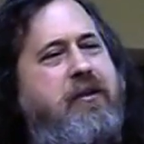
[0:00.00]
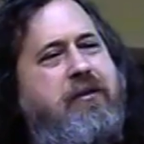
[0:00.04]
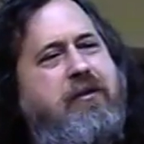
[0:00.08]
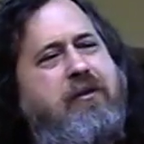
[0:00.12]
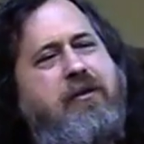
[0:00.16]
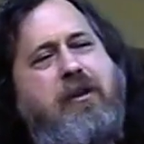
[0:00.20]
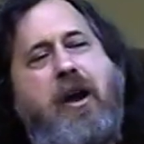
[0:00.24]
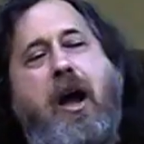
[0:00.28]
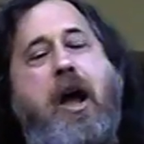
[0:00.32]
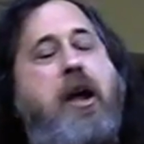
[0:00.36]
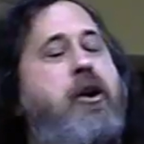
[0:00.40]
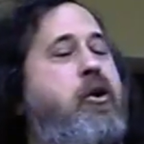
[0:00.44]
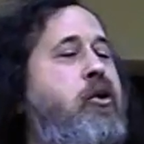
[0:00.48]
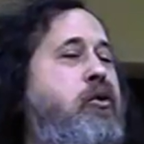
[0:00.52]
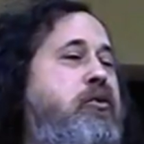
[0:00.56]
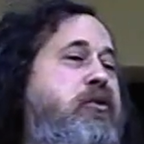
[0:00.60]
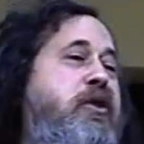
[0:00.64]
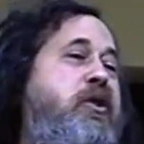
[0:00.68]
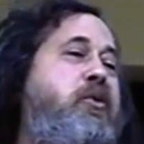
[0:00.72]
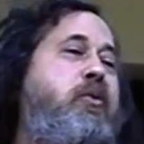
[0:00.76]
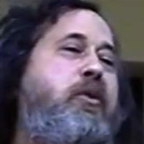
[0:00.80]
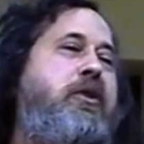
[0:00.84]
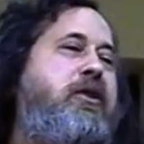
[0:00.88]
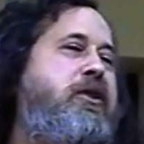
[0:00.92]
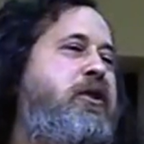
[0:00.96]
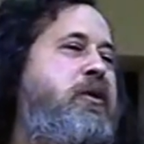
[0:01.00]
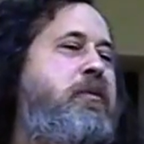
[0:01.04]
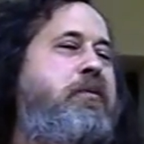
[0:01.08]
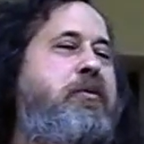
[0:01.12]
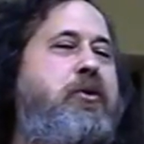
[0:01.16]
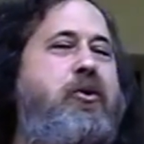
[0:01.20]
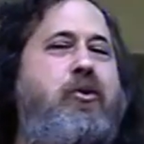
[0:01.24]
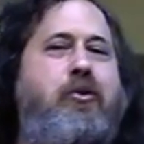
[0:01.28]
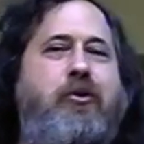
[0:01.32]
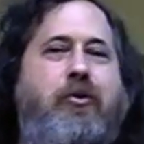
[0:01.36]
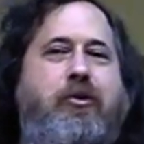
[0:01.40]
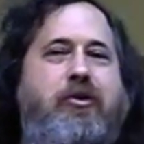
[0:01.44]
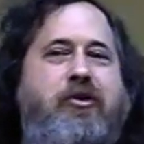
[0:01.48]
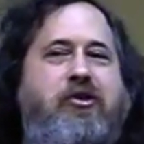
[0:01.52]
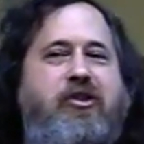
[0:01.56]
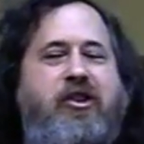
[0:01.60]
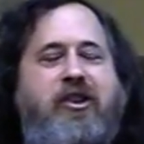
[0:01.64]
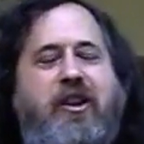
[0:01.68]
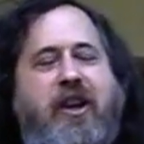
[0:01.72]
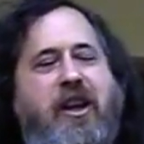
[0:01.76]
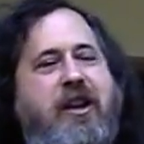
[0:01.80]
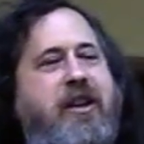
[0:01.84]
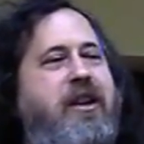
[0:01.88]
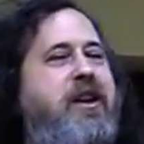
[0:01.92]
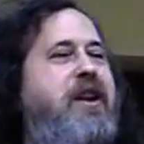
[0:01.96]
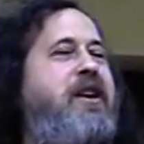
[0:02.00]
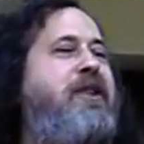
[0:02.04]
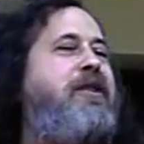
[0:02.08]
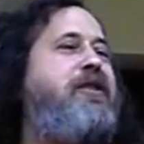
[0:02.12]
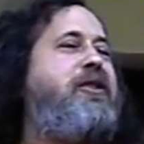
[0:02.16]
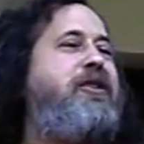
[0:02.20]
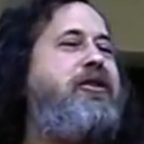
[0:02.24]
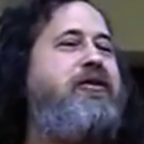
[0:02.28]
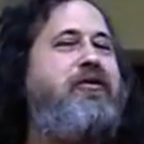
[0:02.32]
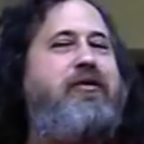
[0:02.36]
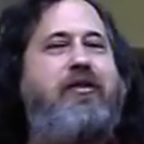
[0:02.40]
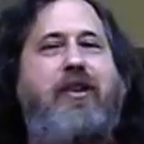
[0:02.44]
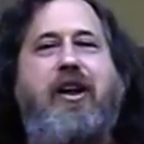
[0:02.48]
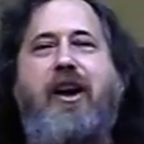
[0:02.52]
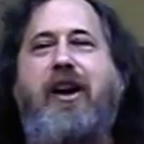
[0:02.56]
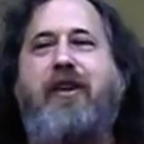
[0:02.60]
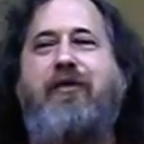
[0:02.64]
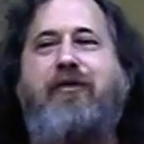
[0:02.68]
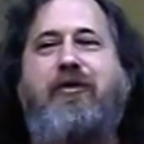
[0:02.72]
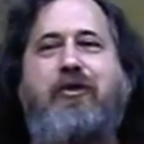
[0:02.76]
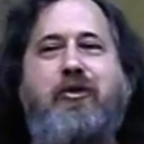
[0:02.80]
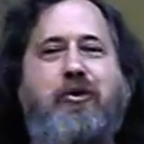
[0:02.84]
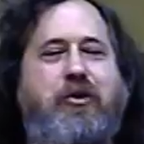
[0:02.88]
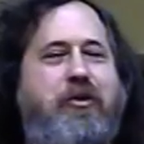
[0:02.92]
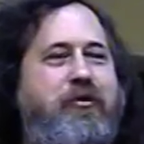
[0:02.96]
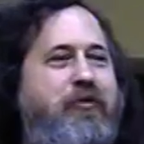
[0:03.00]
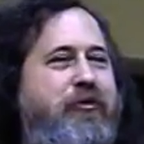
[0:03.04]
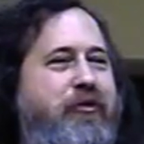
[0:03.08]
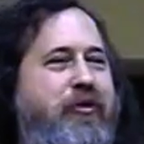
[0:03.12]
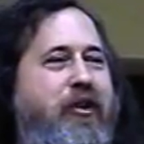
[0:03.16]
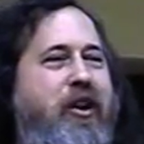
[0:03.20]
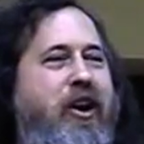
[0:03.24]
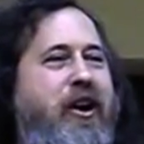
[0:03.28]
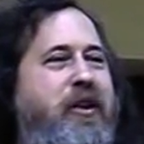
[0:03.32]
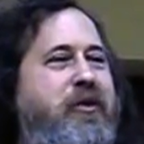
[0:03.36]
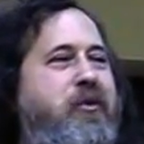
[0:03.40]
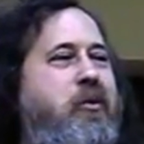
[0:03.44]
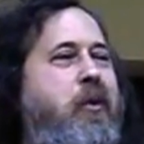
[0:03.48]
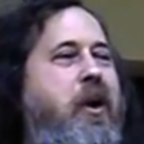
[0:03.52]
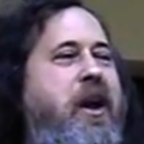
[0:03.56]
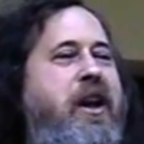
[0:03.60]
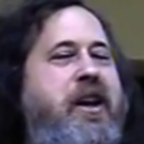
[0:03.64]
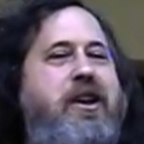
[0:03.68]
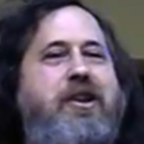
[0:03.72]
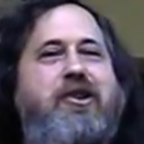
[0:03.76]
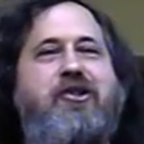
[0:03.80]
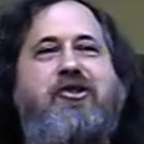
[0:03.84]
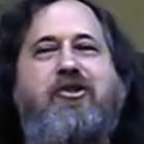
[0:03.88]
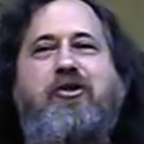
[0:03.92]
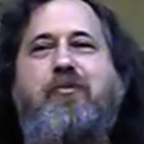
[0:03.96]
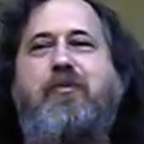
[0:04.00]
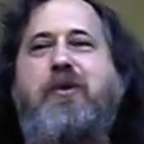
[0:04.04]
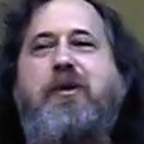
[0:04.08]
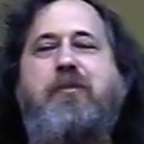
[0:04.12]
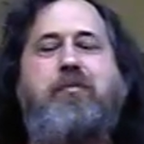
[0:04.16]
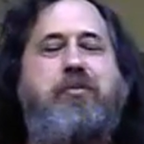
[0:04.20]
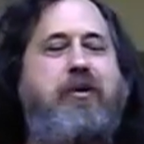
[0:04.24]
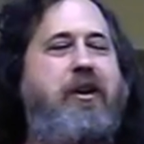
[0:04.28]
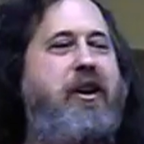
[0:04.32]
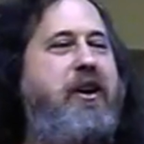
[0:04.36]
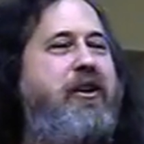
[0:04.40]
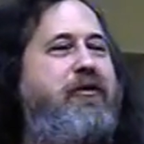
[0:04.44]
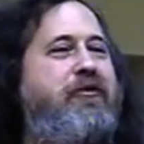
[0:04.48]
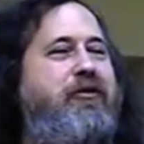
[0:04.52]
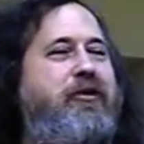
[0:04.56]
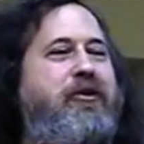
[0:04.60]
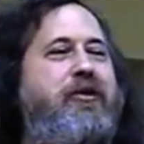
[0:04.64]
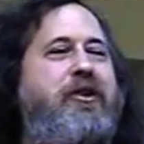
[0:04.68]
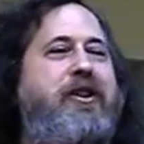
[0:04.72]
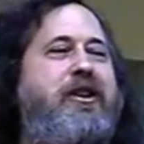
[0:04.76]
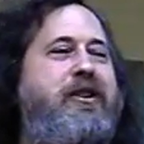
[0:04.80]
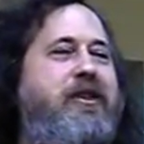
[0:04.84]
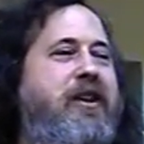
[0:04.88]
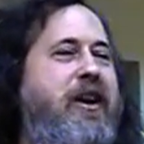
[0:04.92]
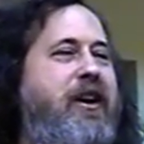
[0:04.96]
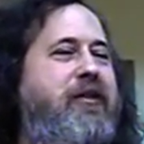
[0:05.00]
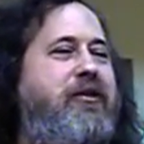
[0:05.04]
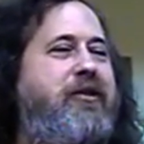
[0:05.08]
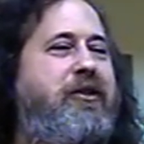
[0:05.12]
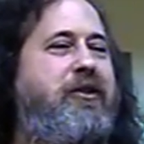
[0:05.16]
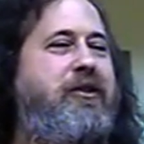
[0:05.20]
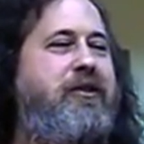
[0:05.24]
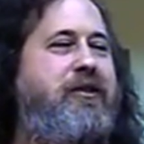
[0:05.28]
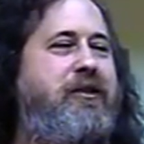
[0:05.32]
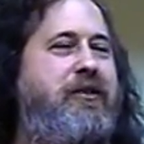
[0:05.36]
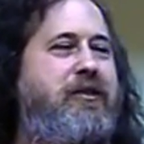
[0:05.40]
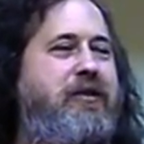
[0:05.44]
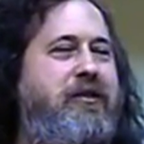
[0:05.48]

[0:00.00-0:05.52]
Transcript: Not only with computers, computers, in any area of life you can find ways to be playfully clever.